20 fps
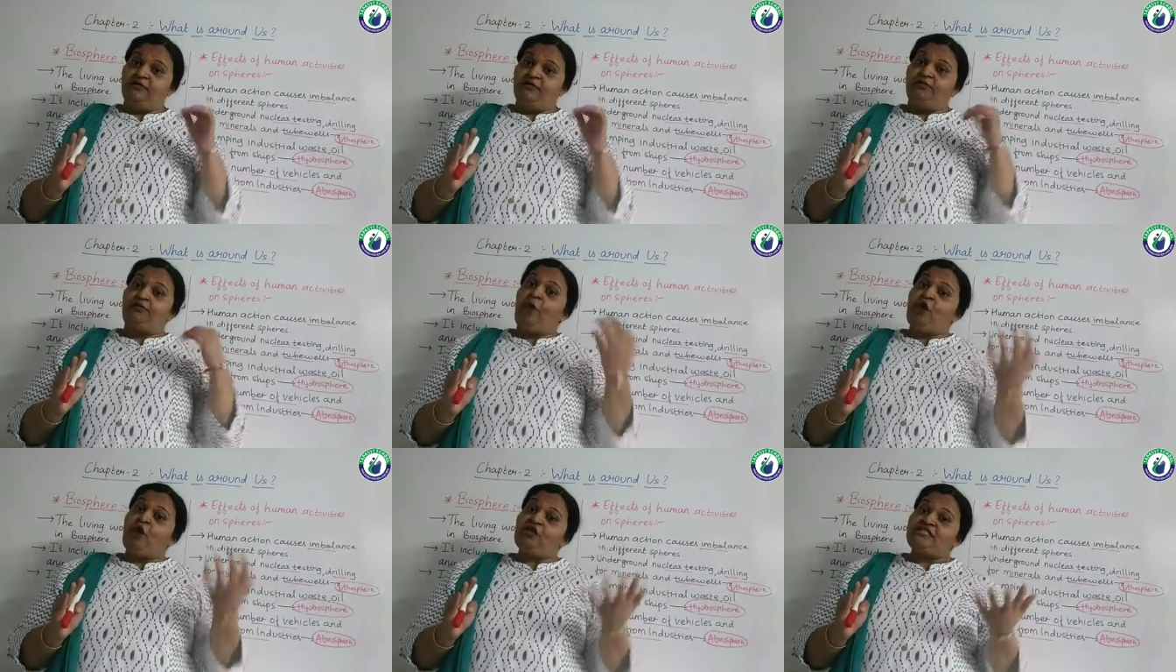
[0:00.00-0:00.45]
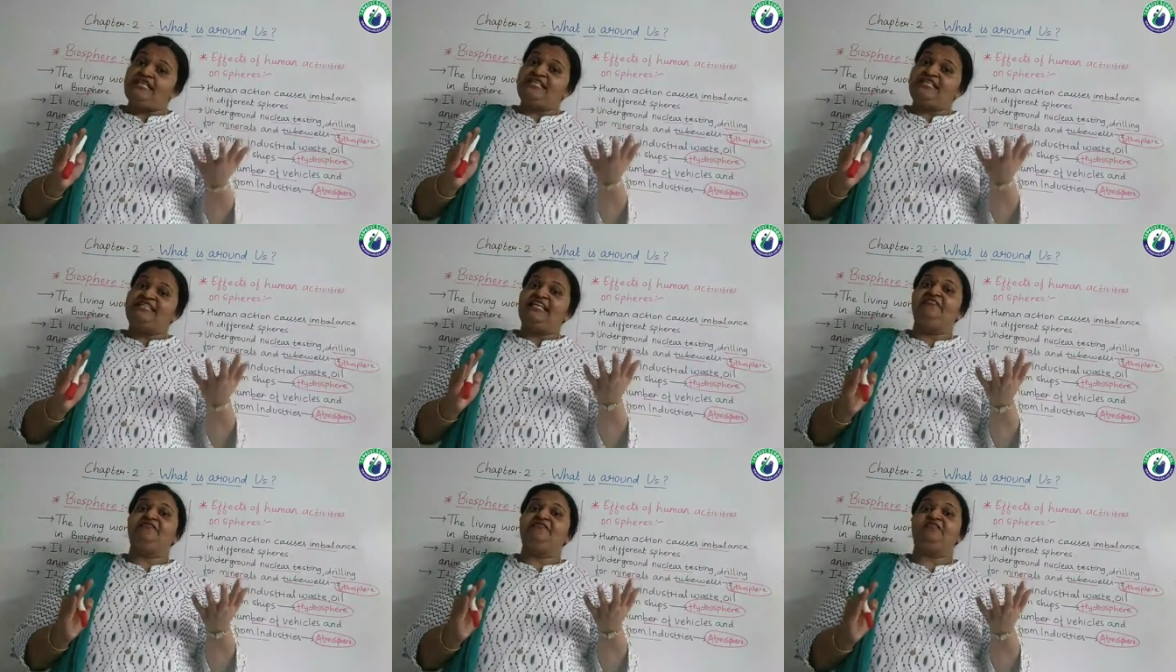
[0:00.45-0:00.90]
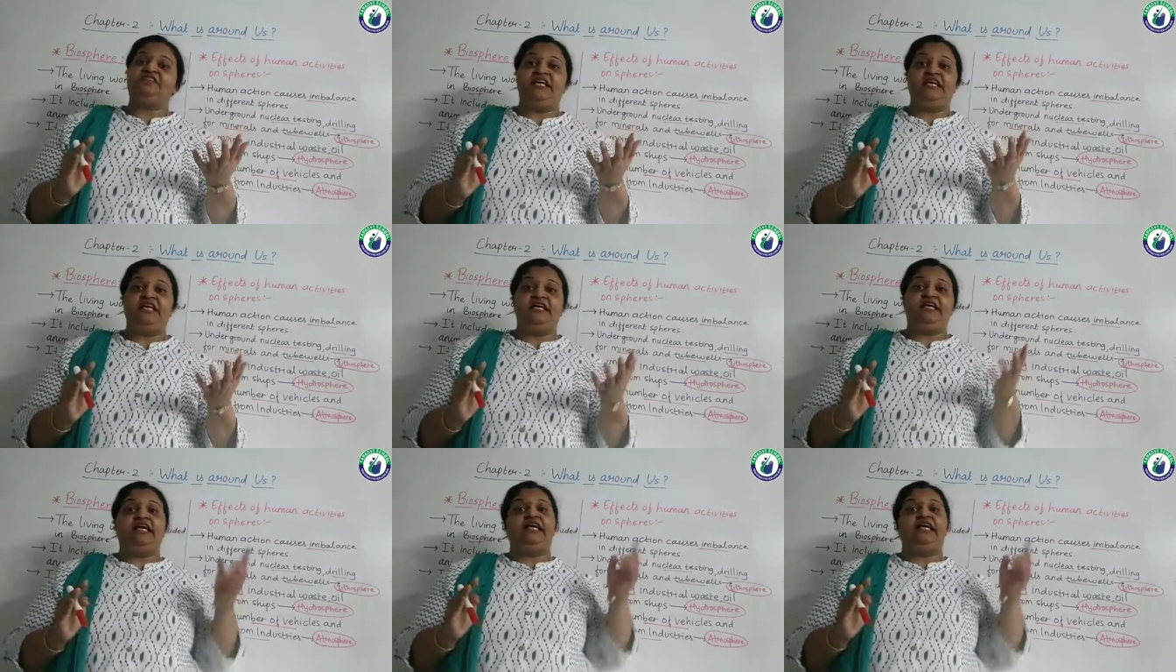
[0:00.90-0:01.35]
positive
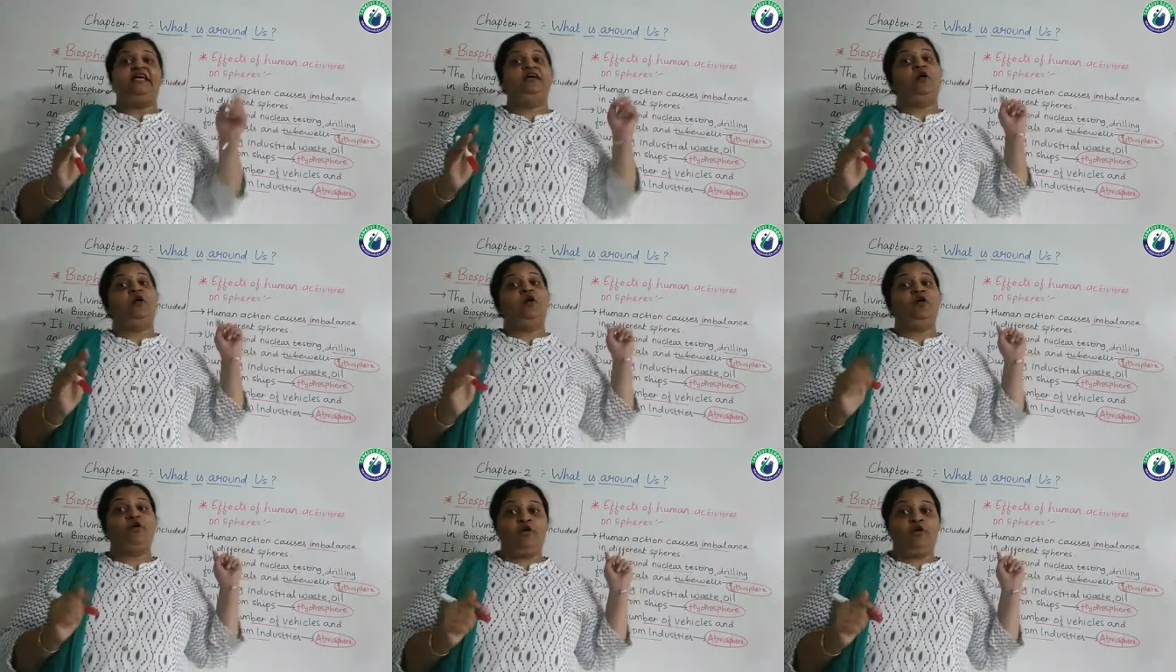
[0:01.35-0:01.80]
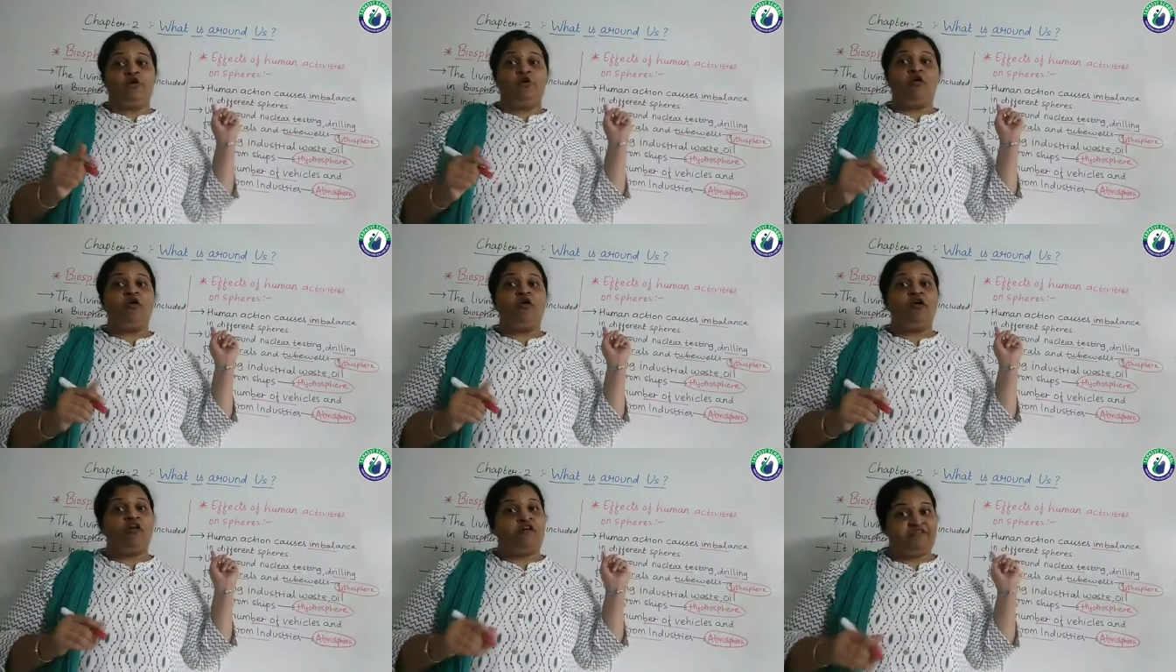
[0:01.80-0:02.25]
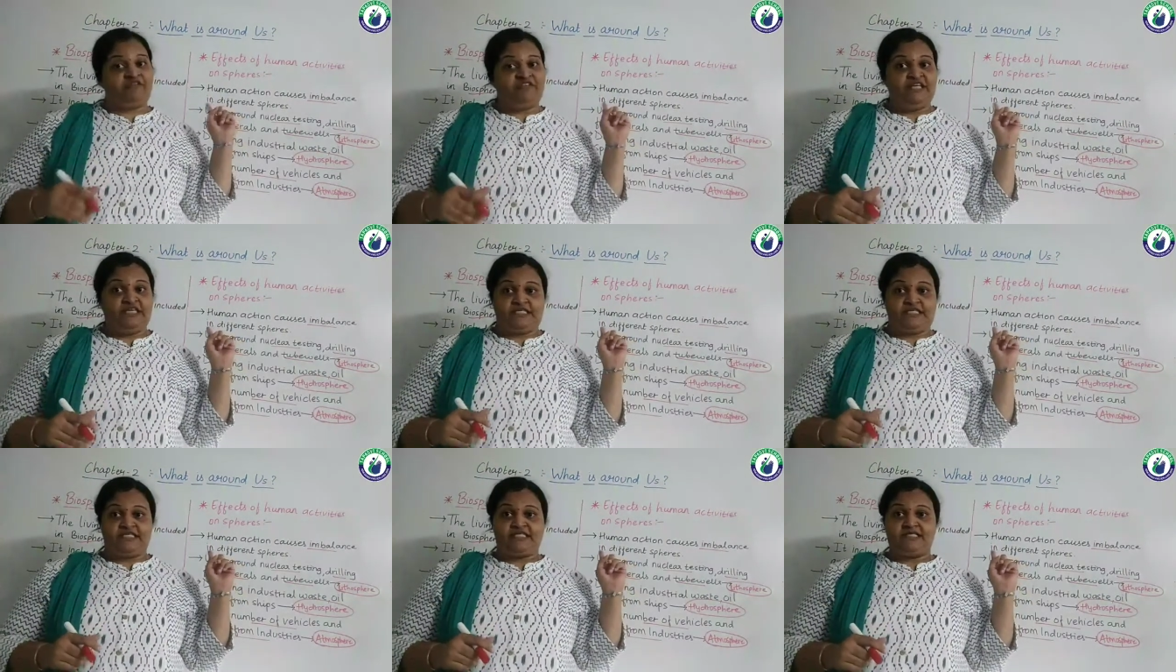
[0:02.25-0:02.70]
thinking on all of
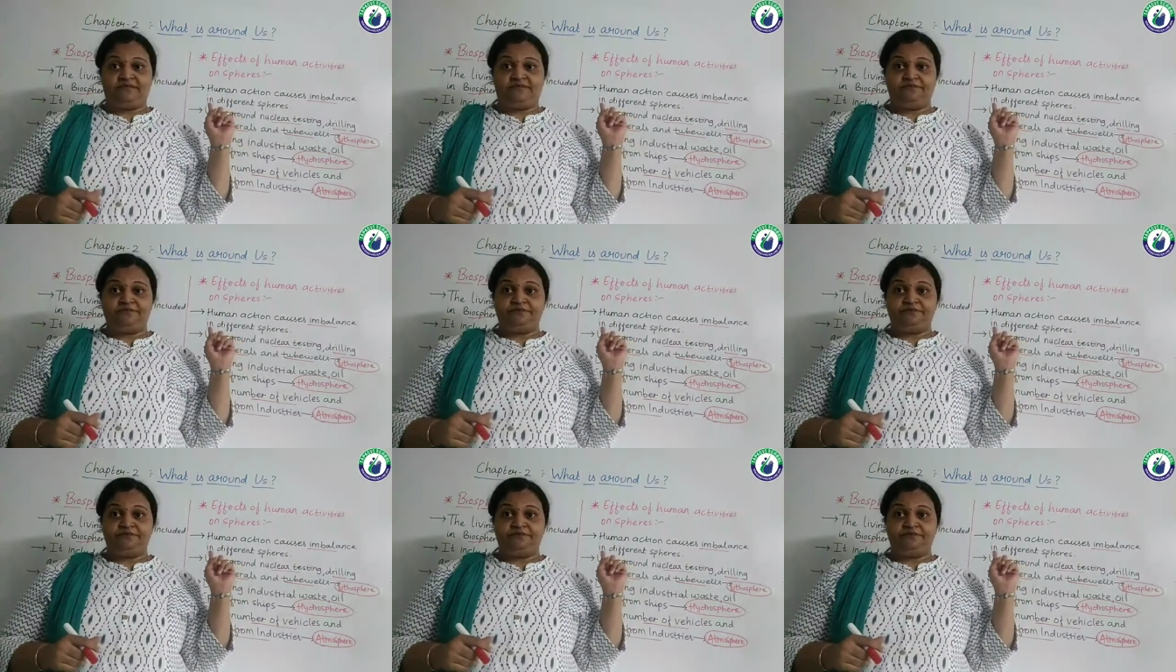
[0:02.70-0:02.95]
this.